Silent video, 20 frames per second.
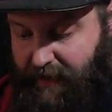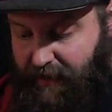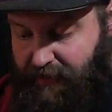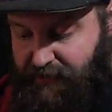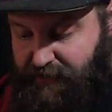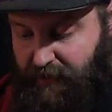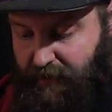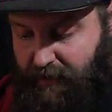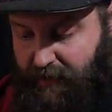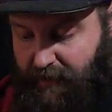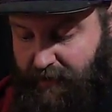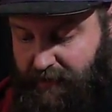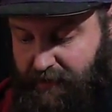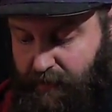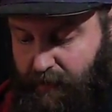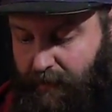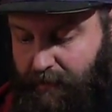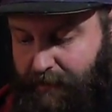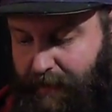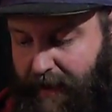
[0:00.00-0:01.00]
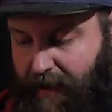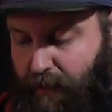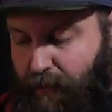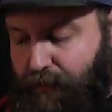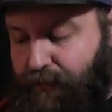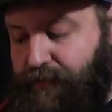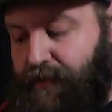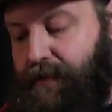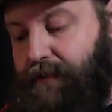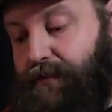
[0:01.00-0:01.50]
has turned into a
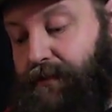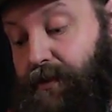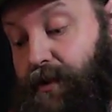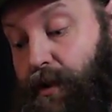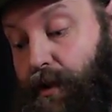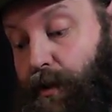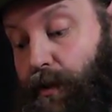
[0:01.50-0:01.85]
battlefield.